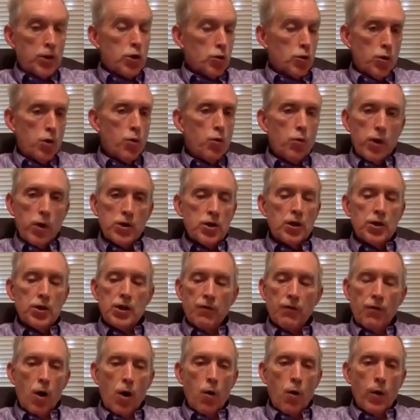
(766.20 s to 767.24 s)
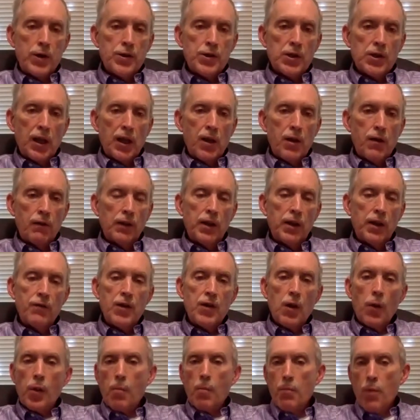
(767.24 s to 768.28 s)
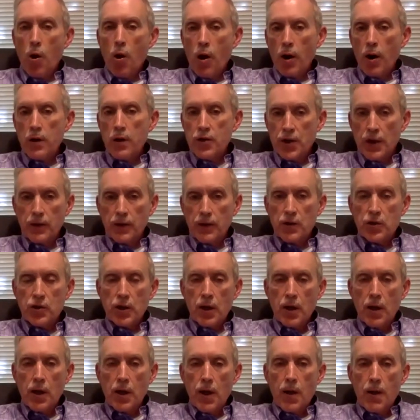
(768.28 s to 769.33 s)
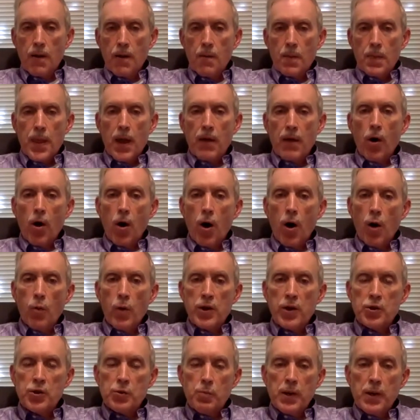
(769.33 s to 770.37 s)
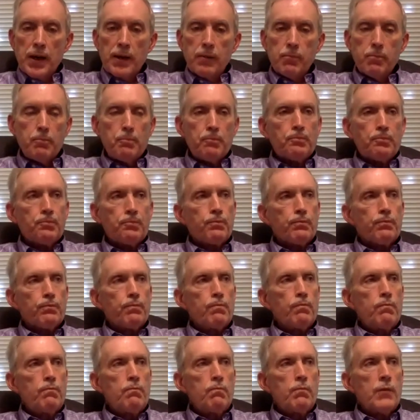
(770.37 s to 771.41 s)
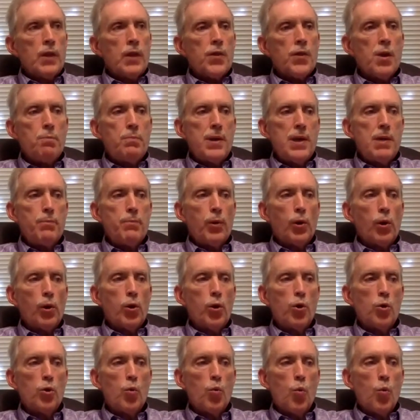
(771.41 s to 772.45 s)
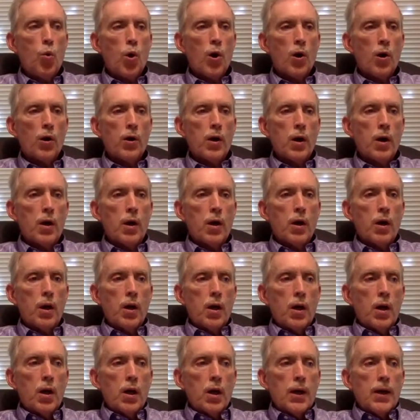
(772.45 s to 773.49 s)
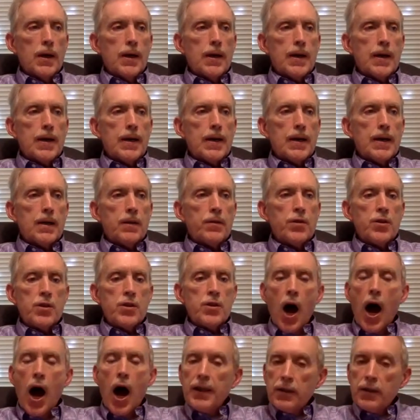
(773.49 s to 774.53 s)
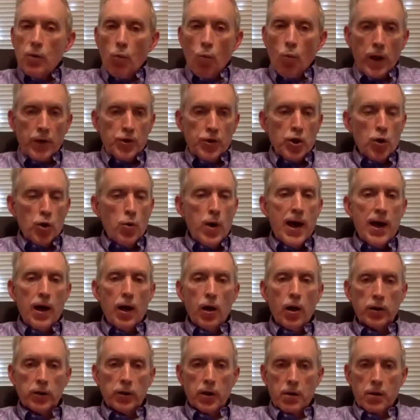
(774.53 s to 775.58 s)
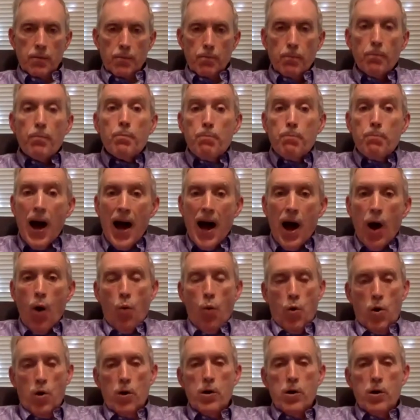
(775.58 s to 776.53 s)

true Christians have always lived on the margins. They've always been the people who were not the ones who held power,